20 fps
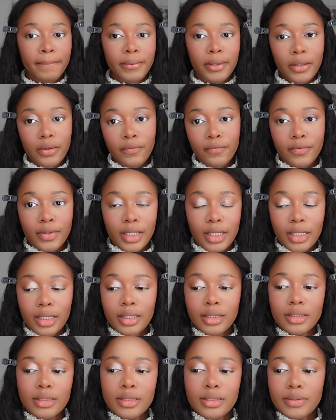
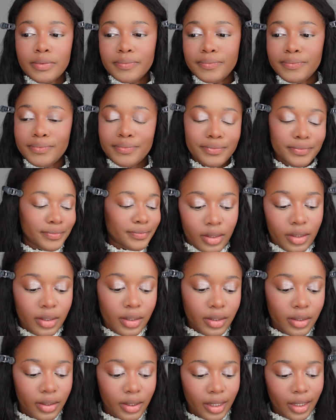Perfect.
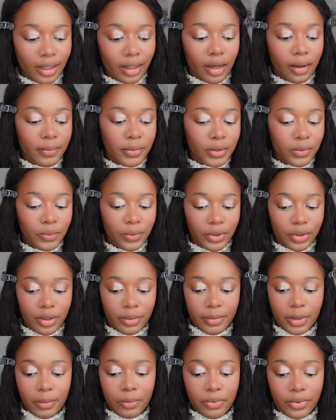Okay, I'm gonna work
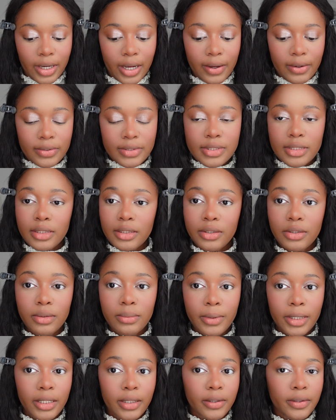on my brows a little
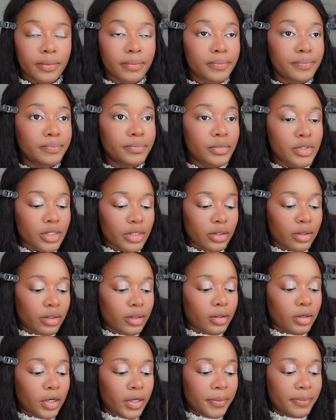bit. So
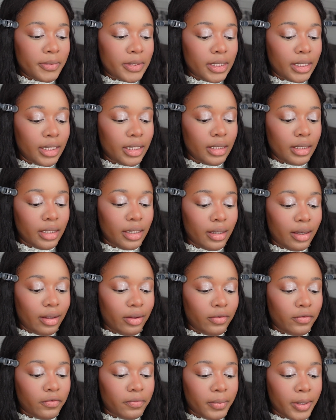I'm taking the
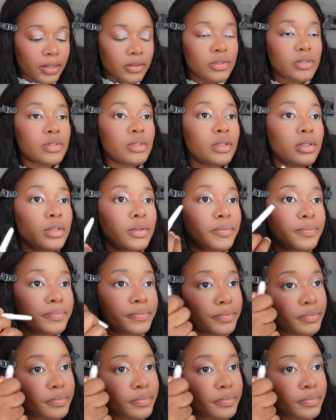e.l.f. pencil.